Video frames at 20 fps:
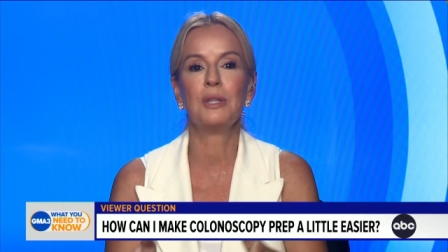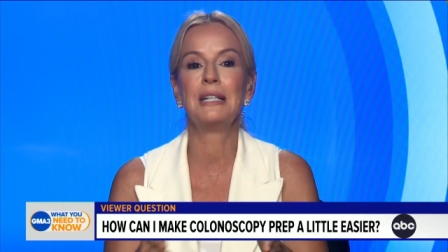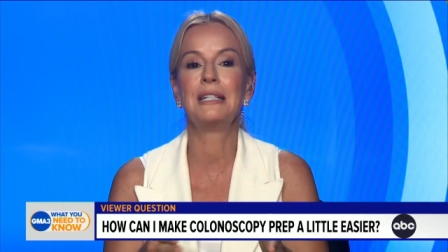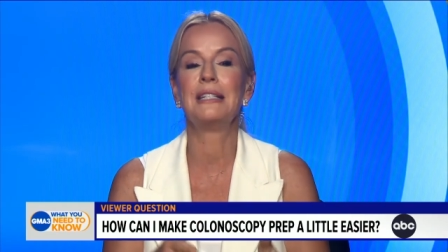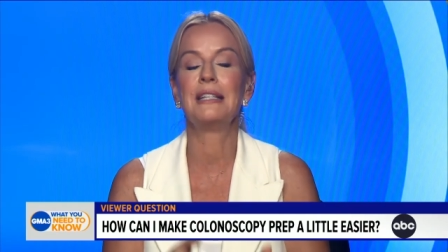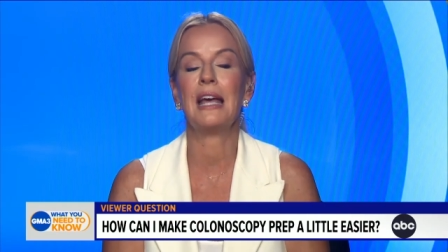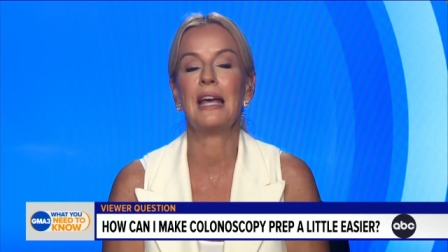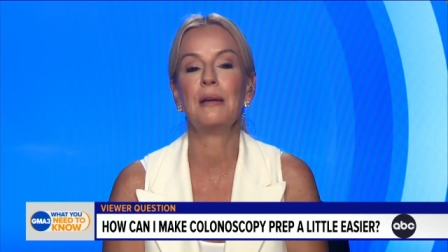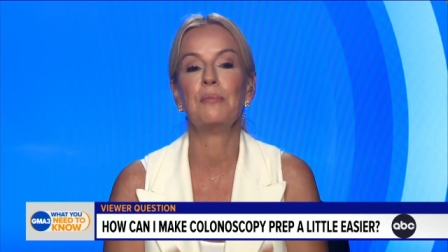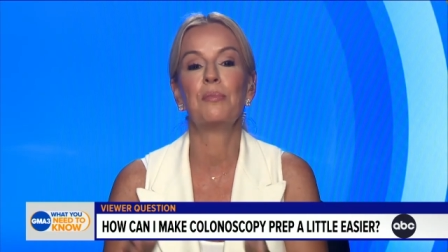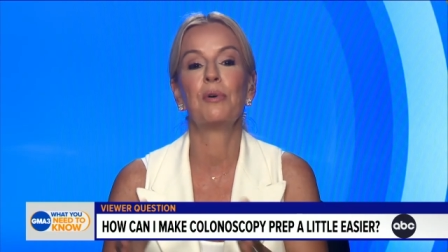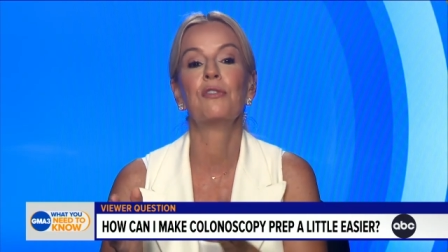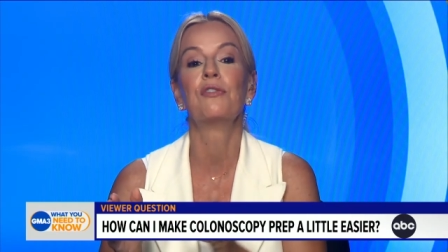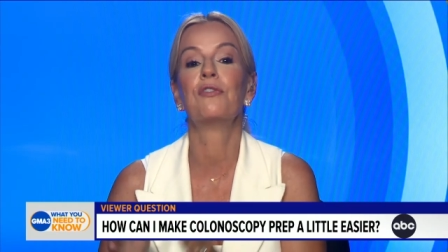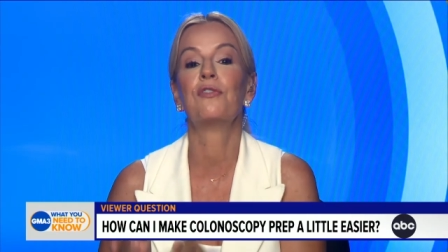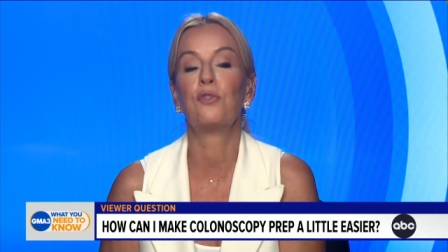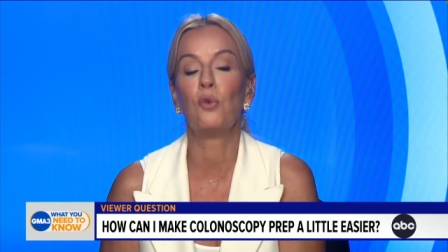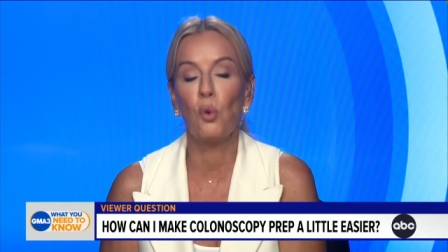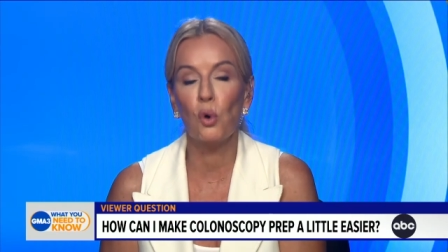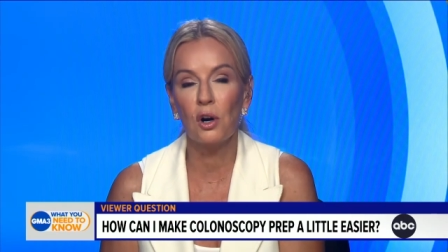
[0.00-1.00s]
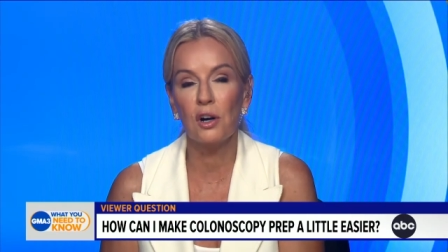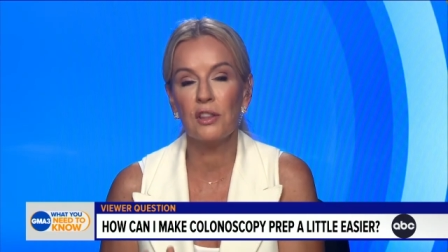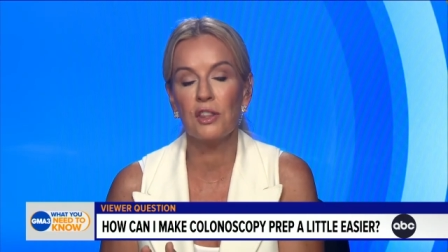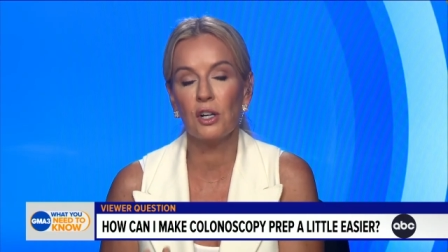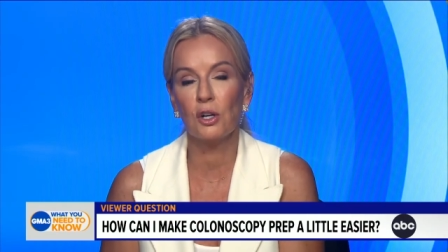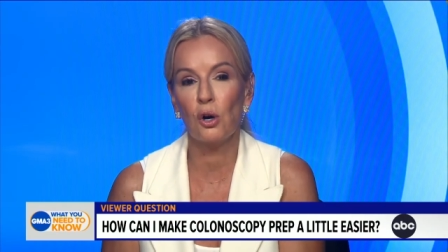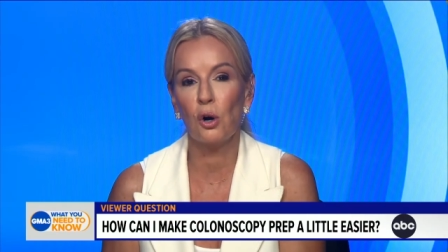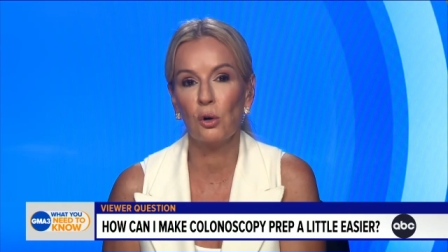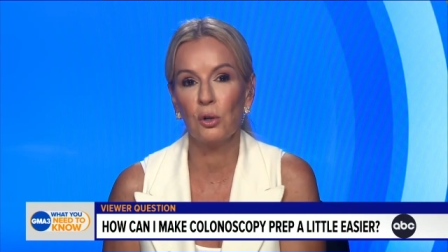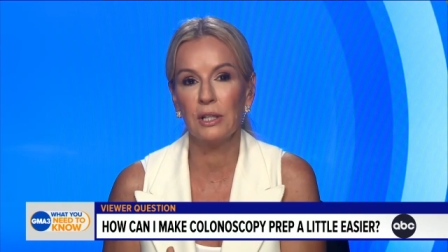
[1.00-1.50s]
the day before the
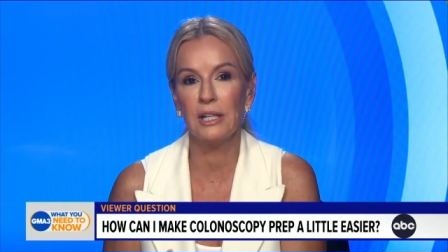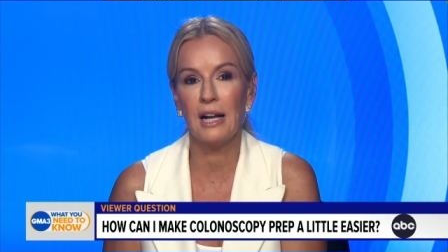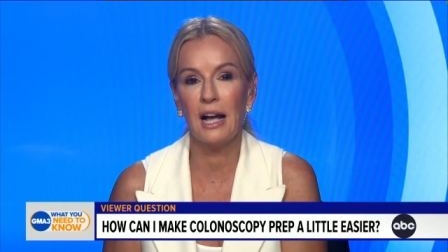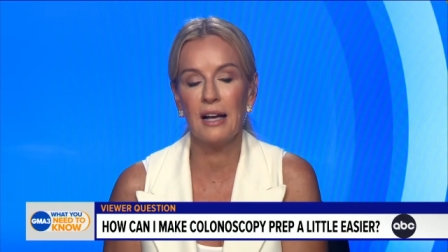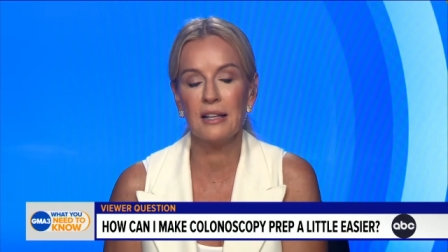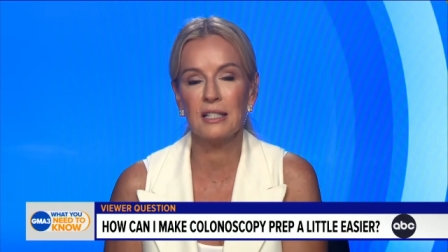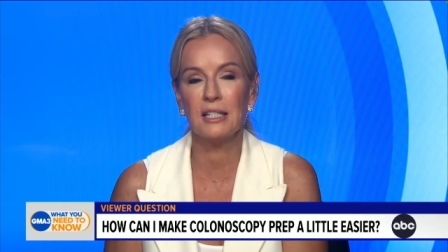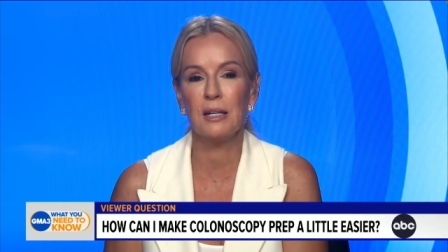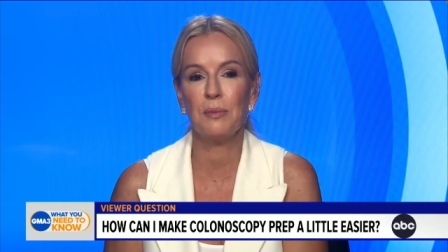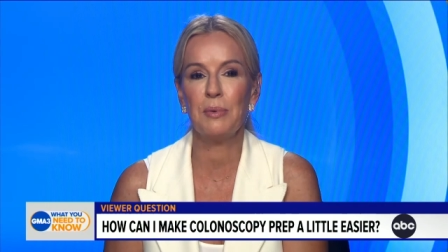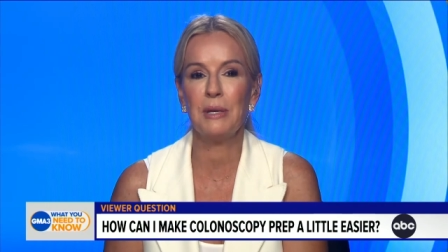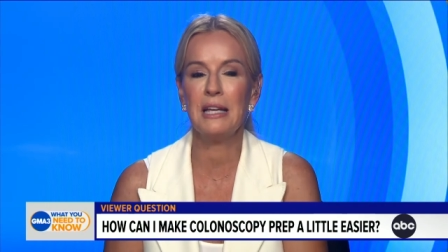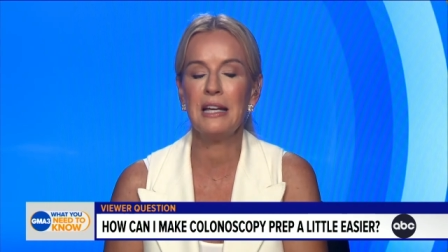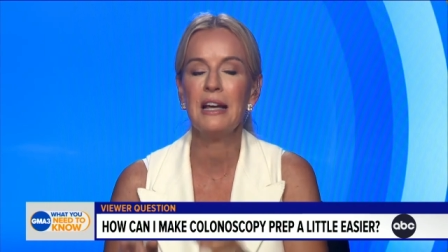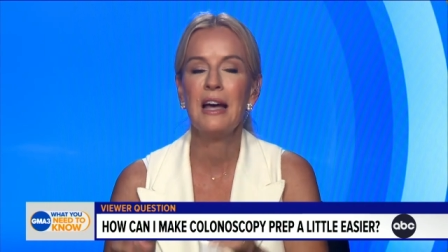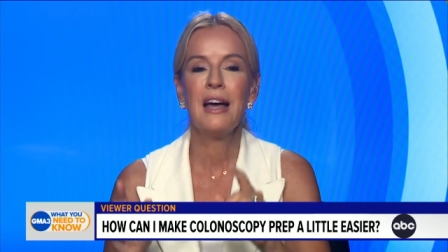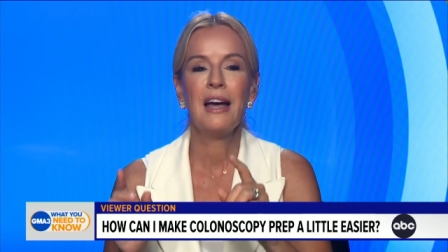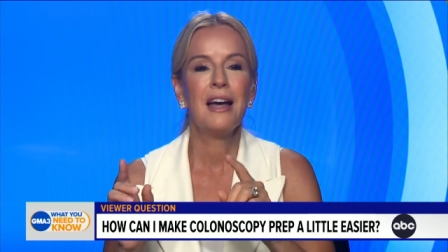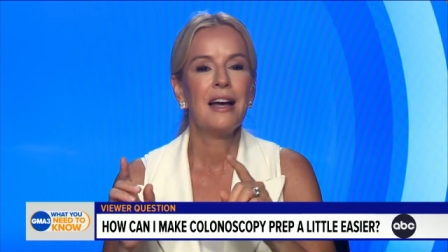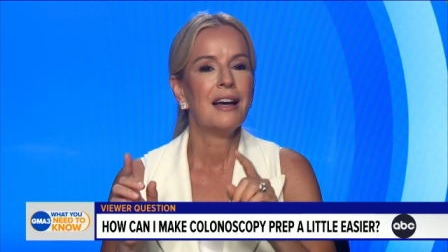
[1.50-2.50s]
colonoscopy